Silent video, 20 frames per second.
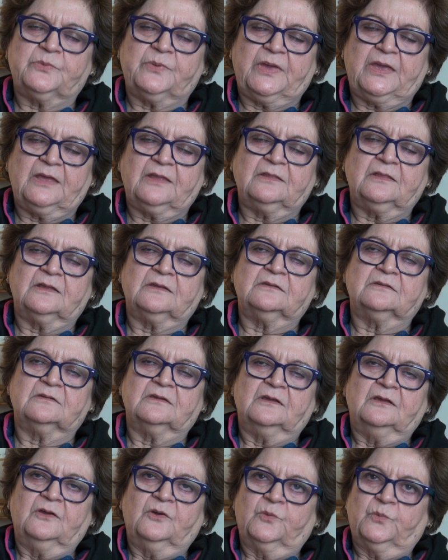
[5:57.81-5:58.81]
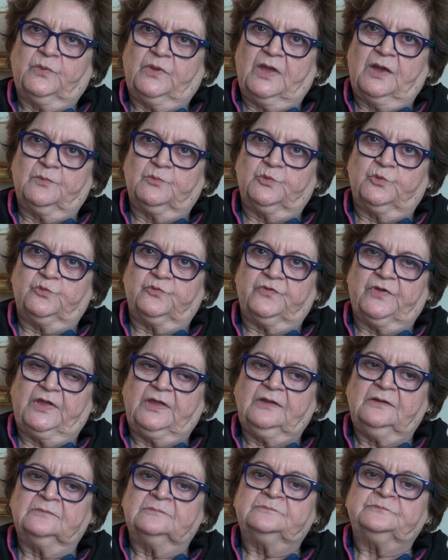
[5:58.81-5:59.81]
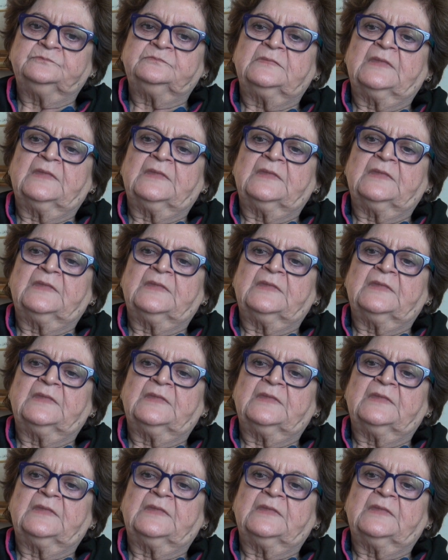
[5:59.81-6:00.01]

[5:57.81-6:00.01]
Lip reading: the way that we are moving,